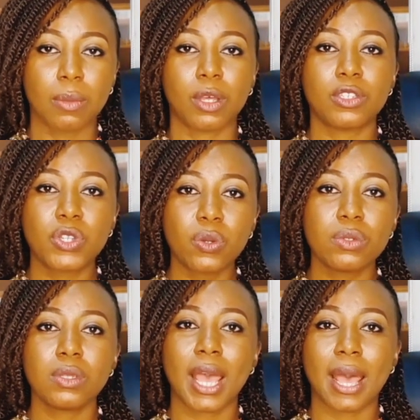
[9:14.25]
But
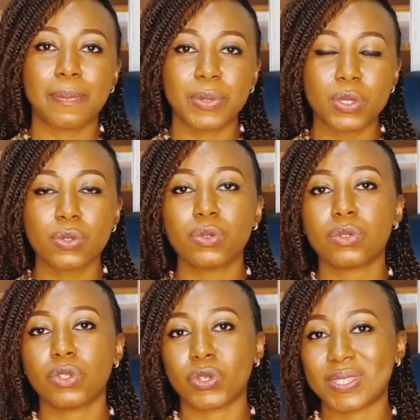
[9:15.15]
don't
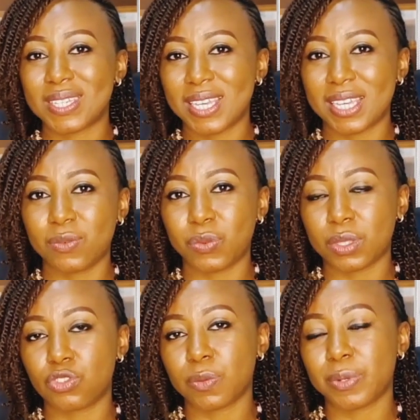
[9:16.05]
abuse your skin
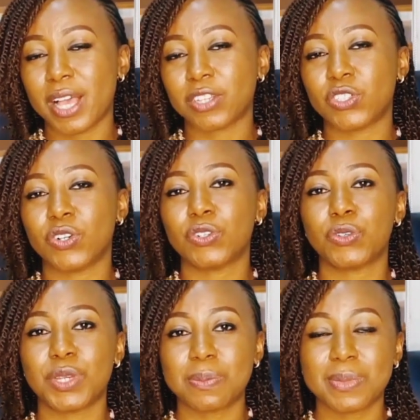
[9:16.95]
with triple action
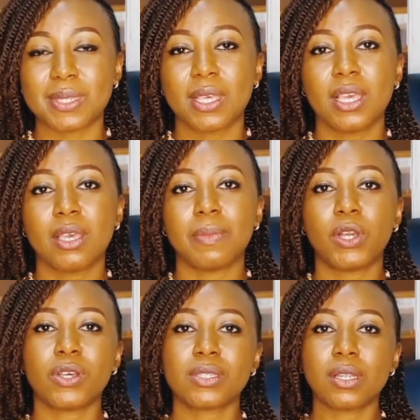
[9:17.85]
creams
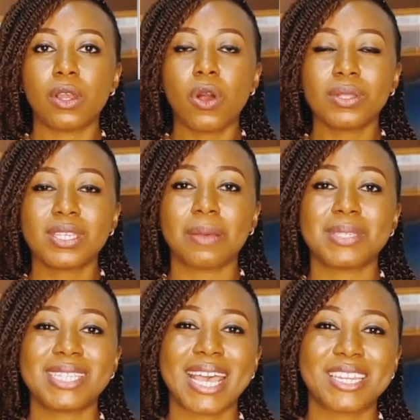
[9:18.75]
because the long-term
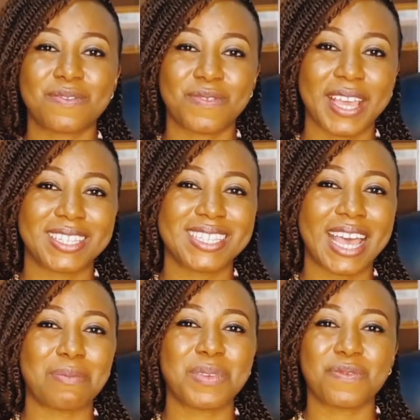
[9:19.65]
side effects
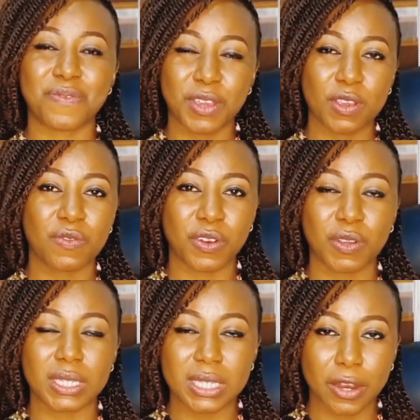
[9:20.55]
can be very,
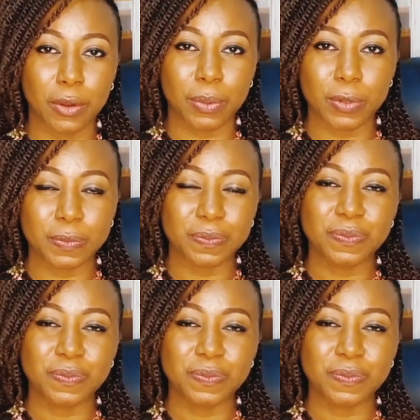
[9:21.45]
very terrible.